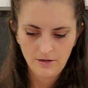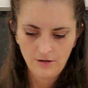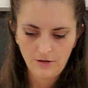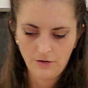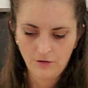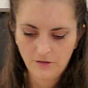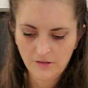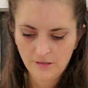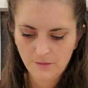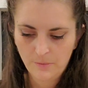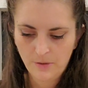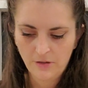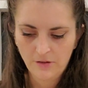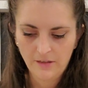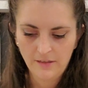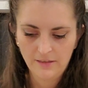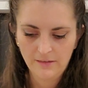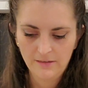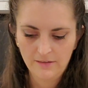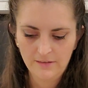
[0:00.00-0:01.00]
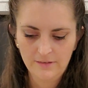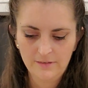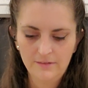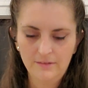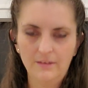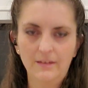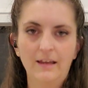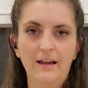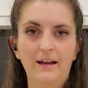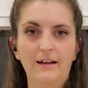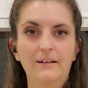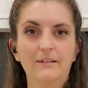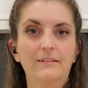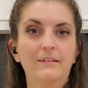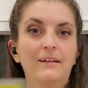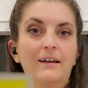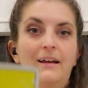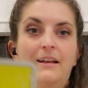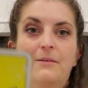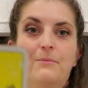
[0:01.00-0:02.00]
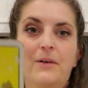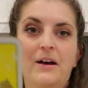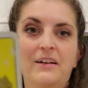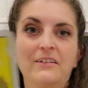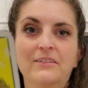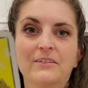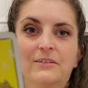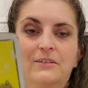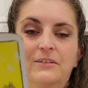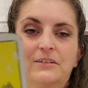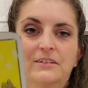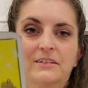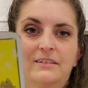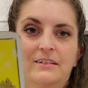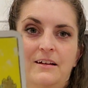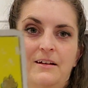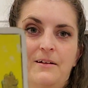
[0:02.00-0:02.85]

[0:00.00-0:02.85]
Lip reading: your experience. Yeah, Nine of Pentacles.